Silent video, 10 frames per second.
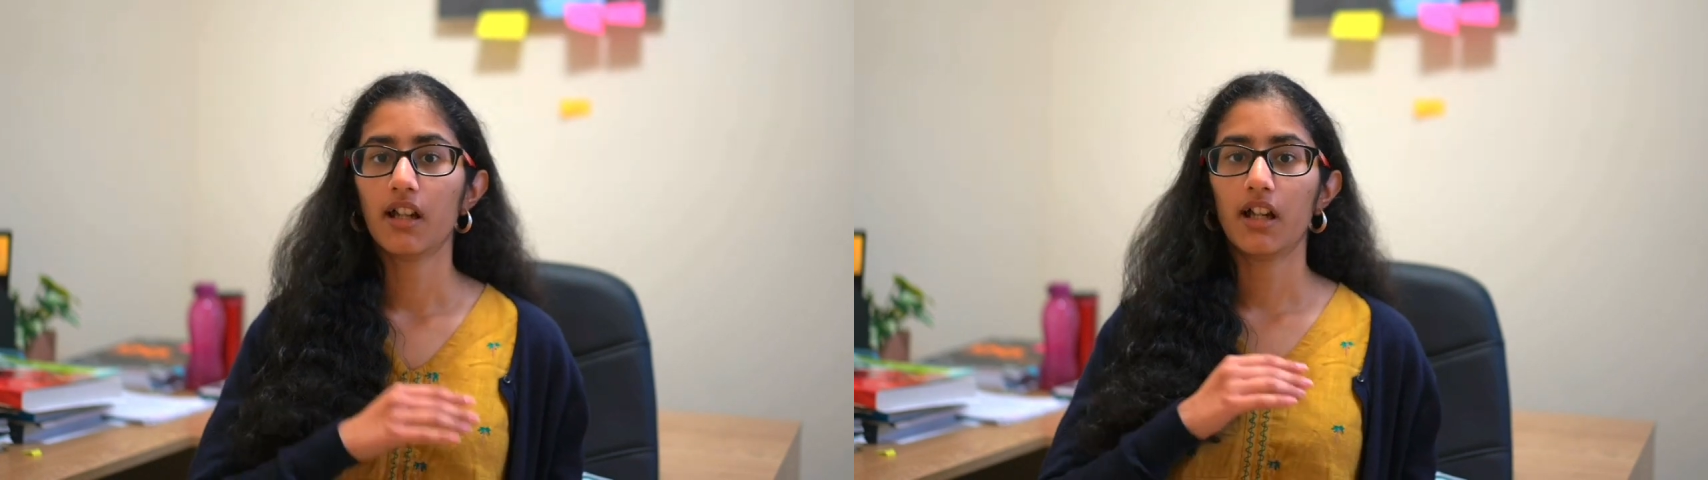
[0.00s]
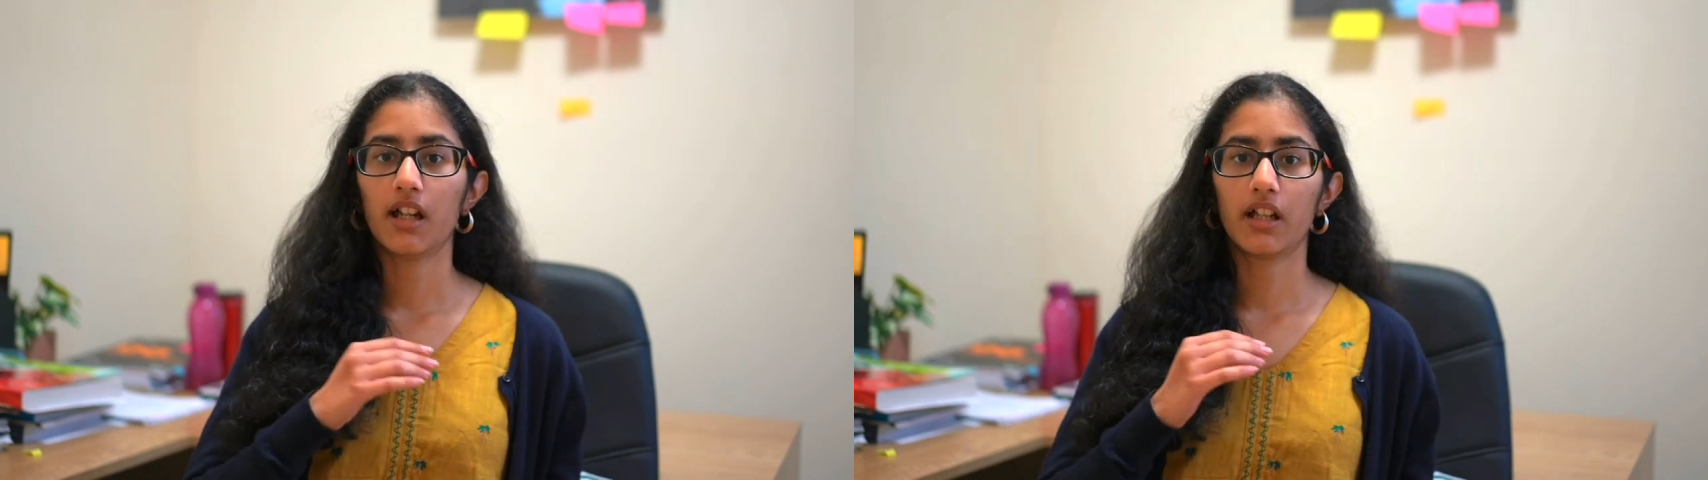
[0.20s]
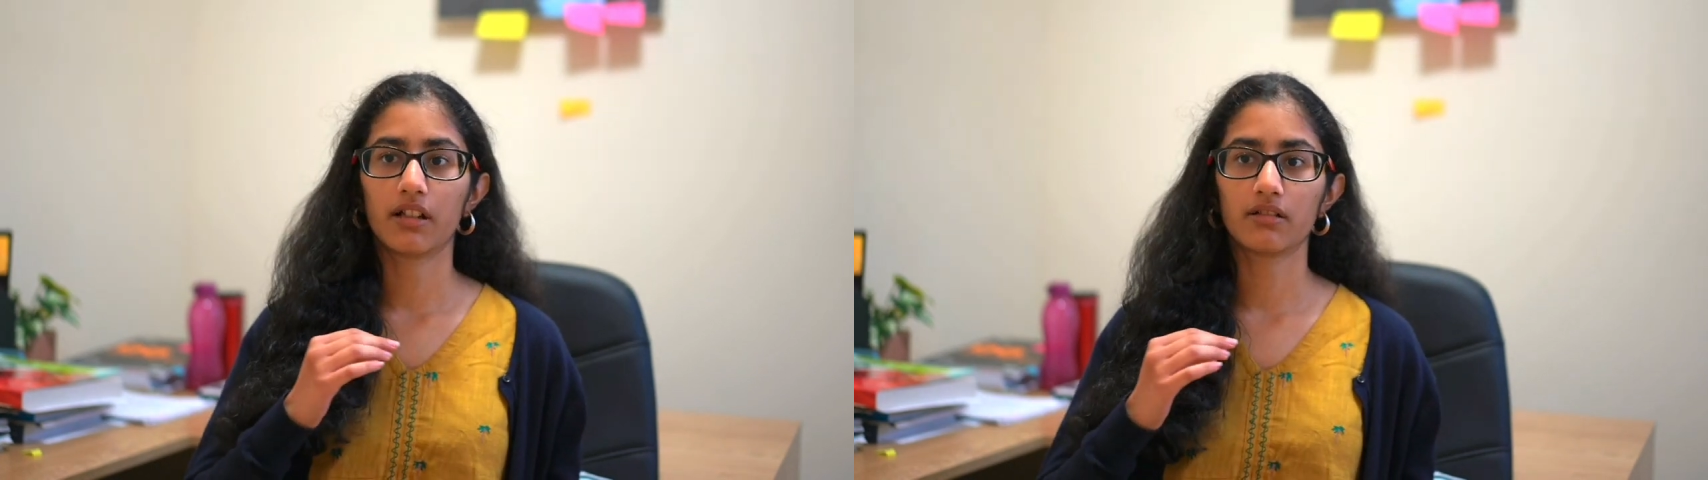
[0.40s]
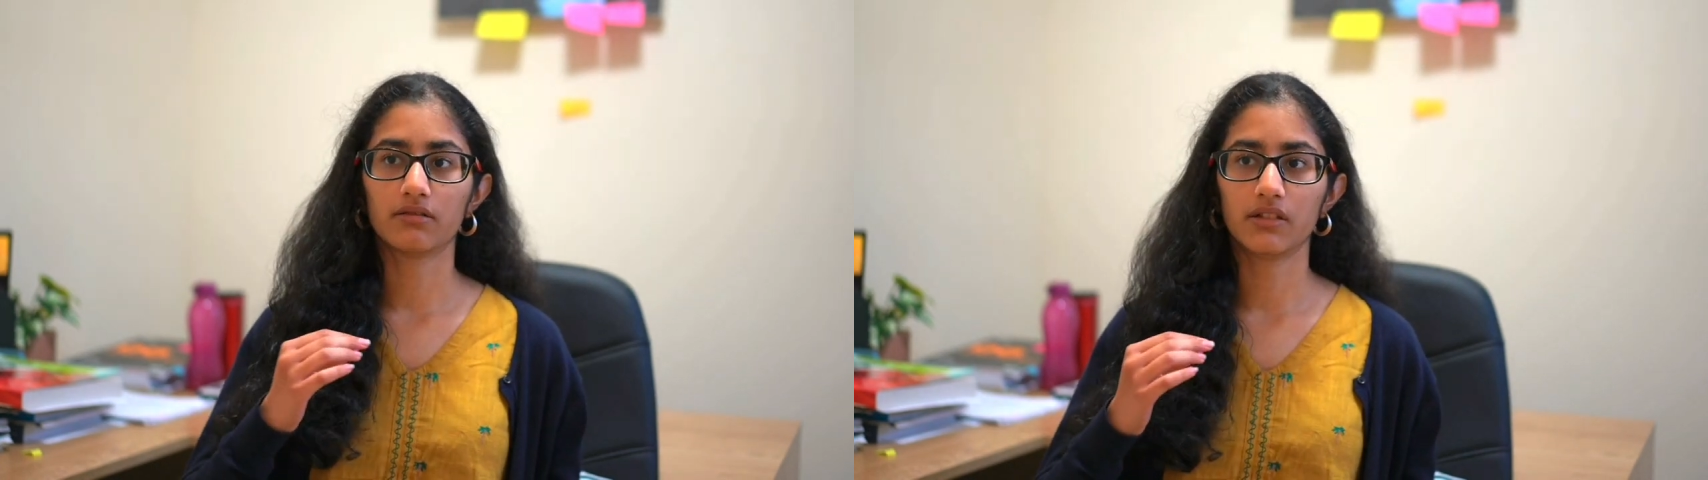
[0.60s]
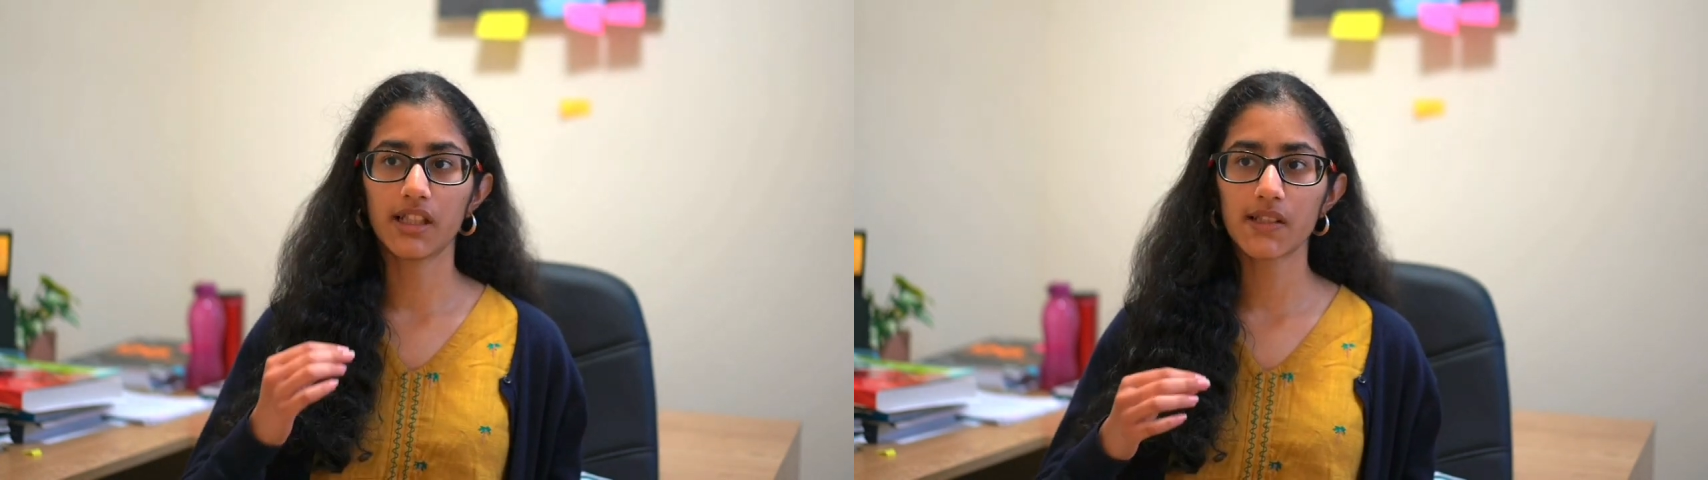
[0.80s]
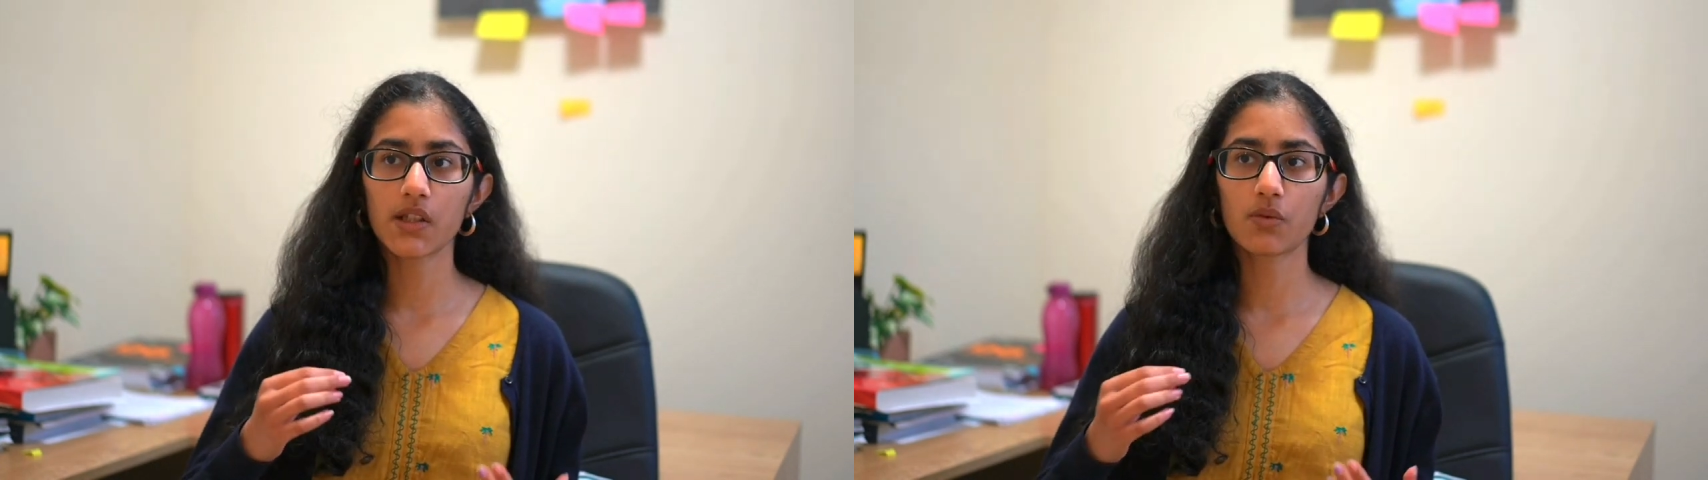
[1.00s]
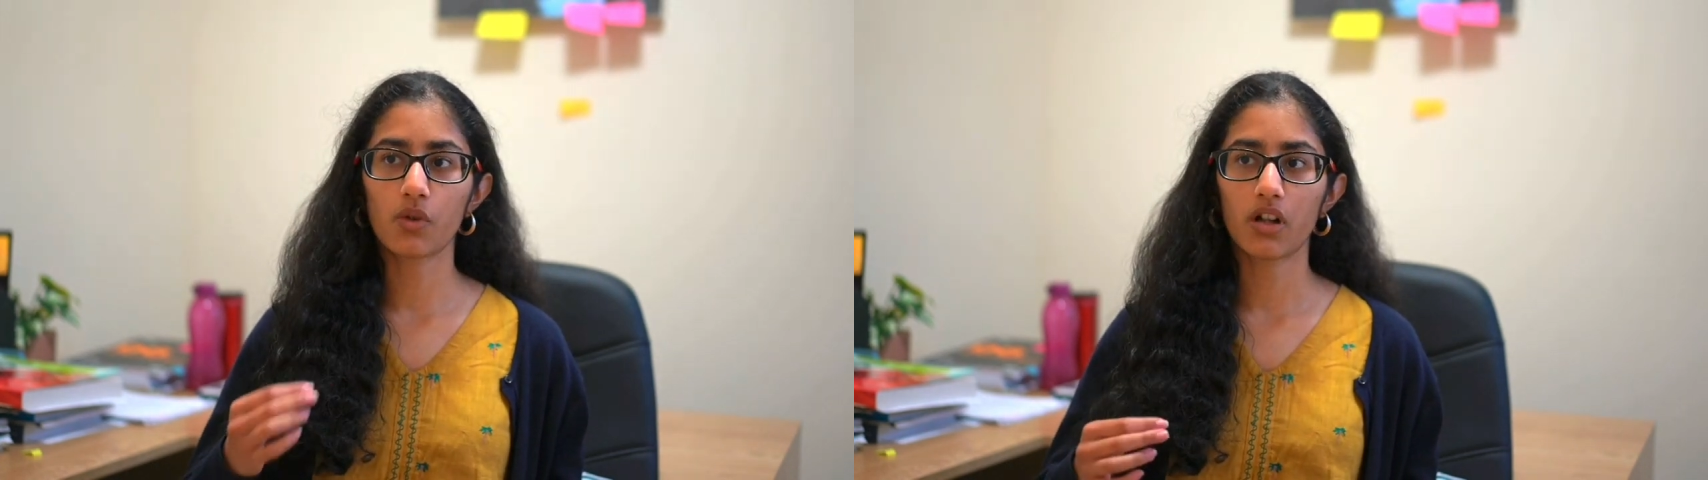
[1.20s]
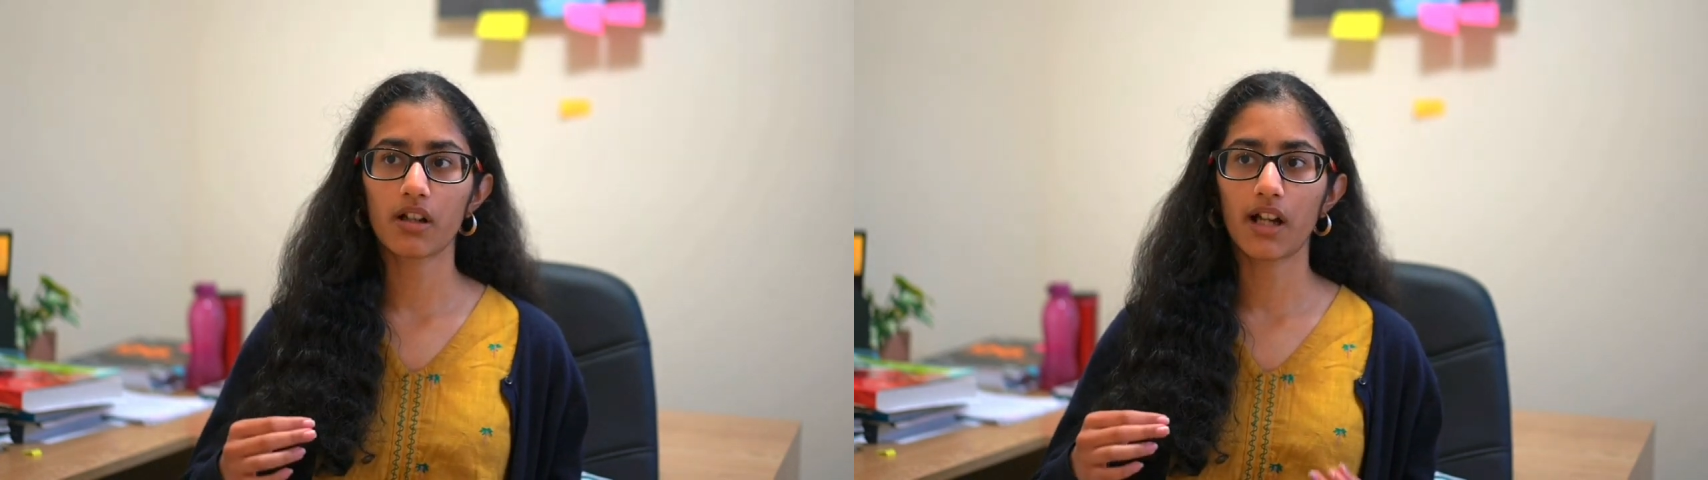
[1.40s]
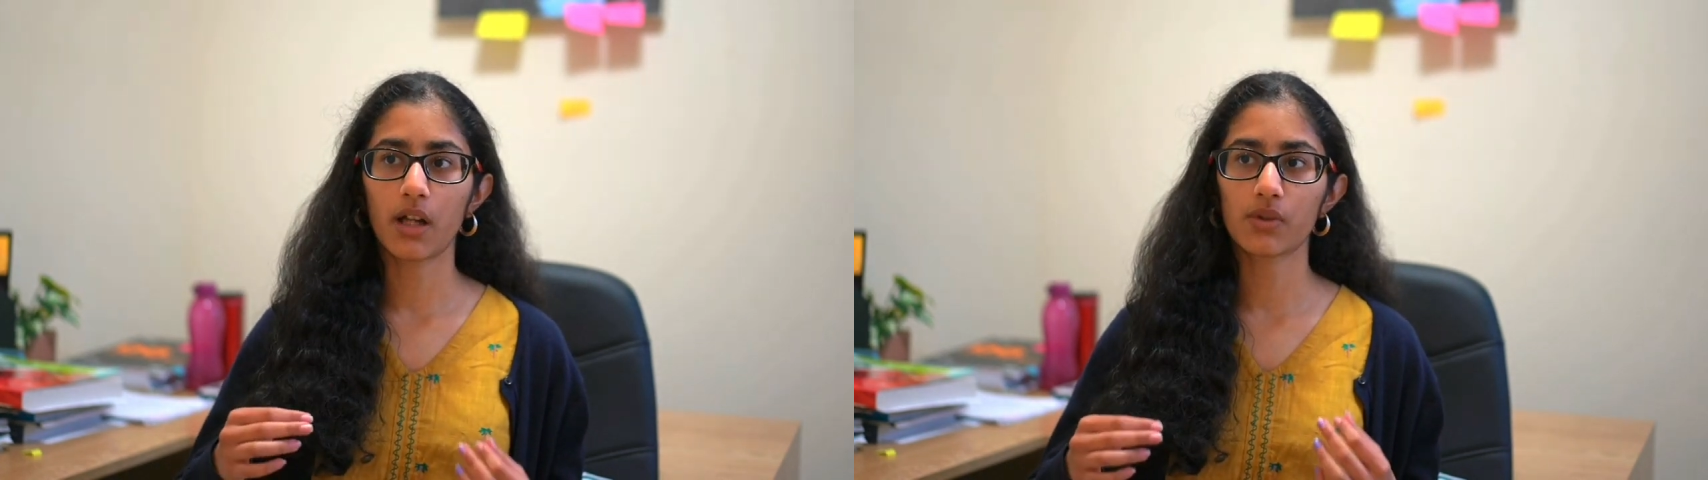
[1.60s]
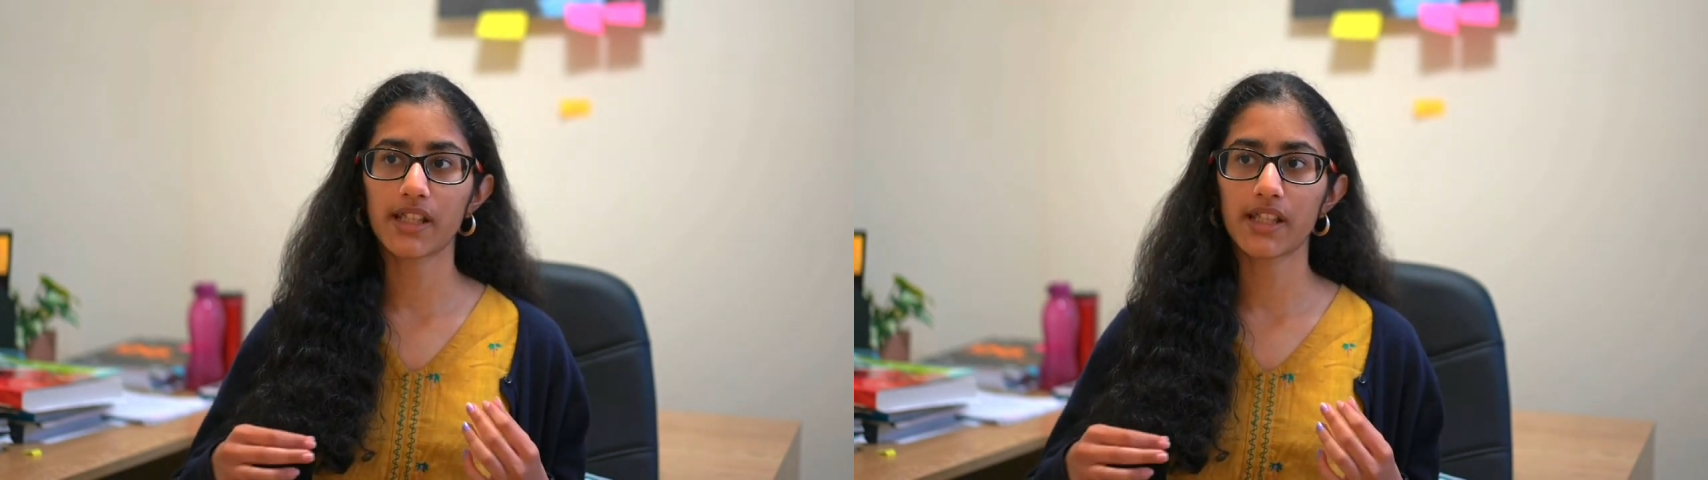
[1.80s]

and this is what I was